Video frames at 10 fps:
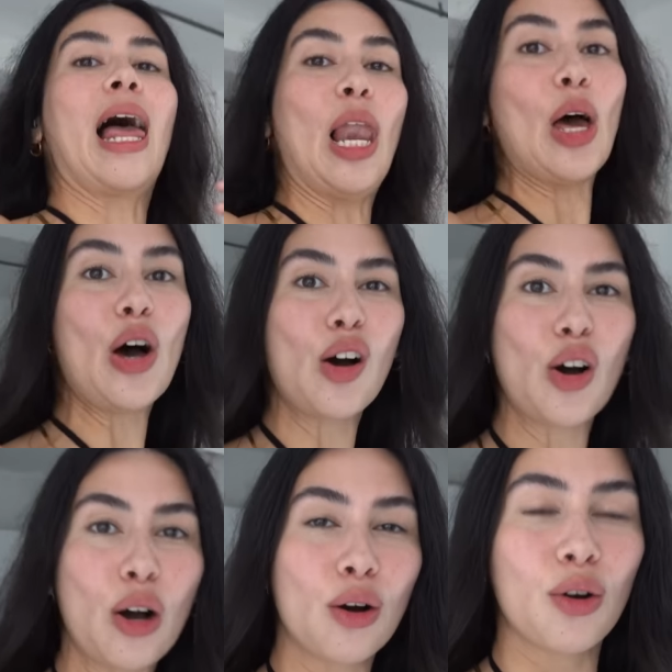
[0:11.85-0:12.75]

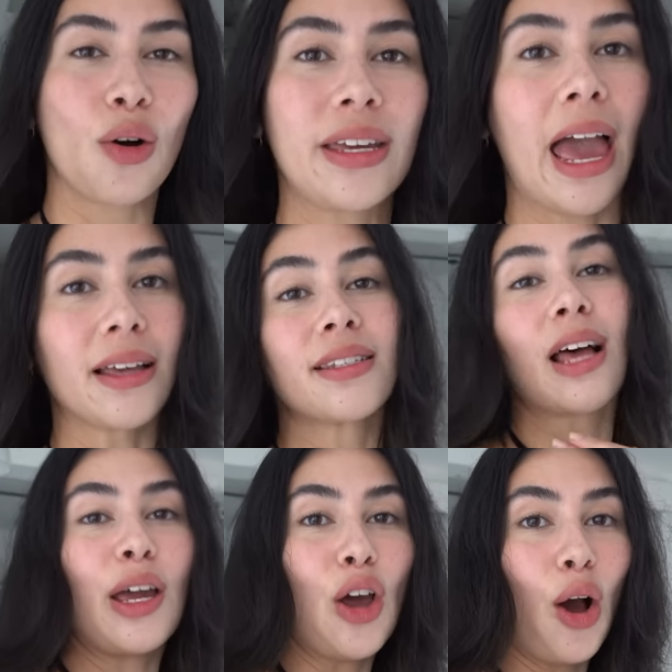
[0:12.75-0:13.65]
Hello. Yes,
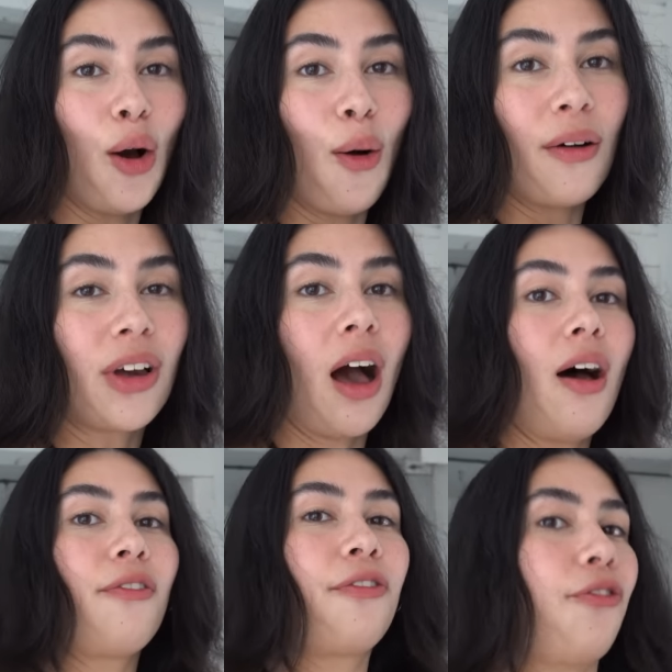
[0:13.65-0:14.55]
I know I've
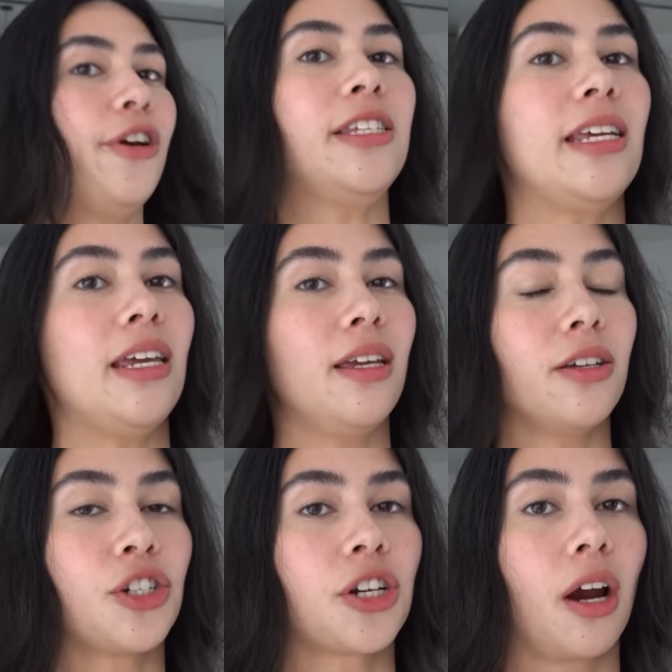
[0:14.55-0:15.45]
got
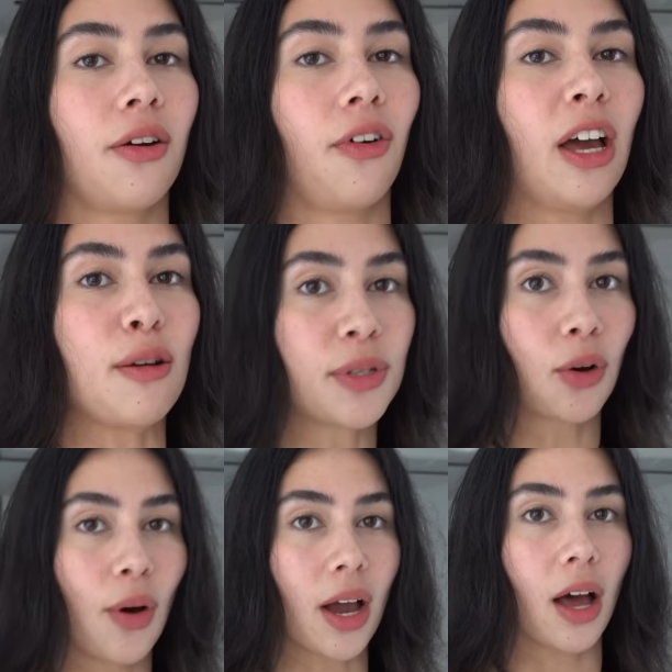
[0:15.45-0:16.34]
frizzy Cher vibes
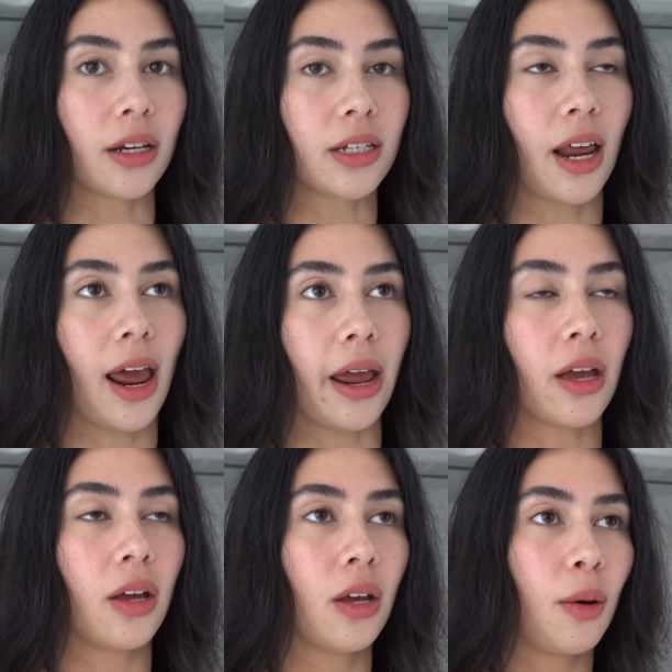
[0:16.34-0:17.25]
going on
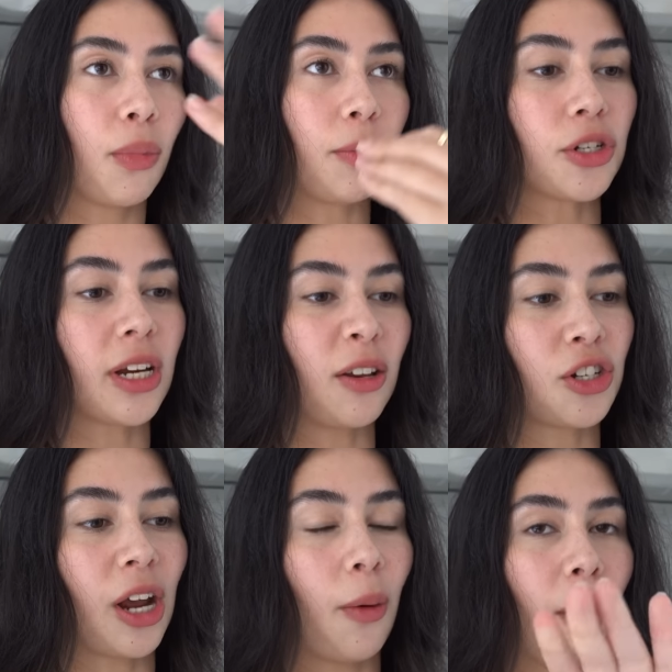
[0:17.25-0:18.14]
today, but I'm just out of the
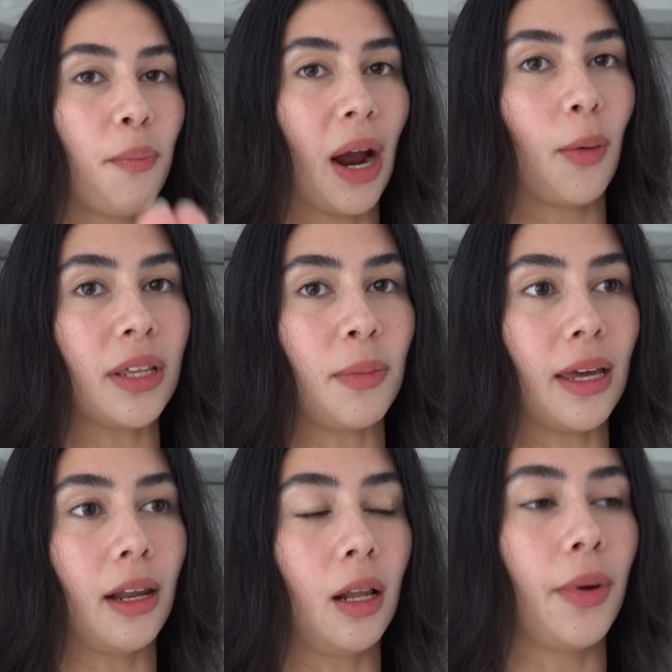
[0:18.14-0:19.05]
shower. Bear with me
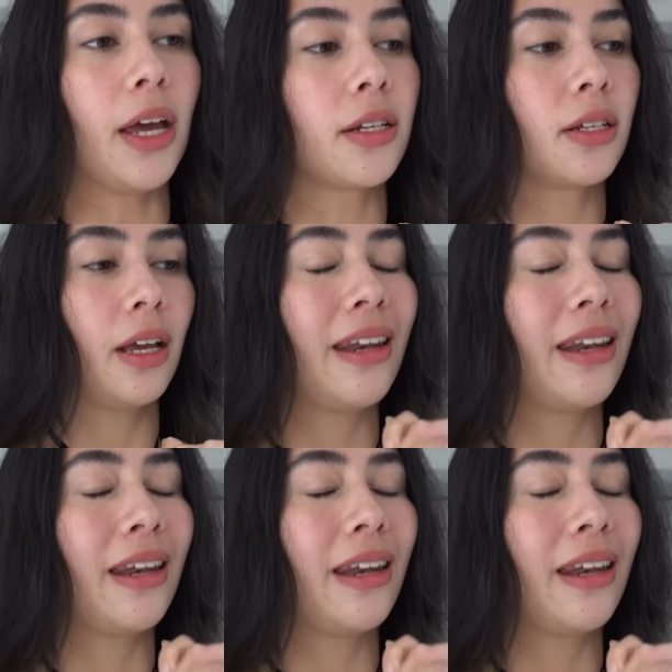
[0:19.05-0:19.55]
a little bit.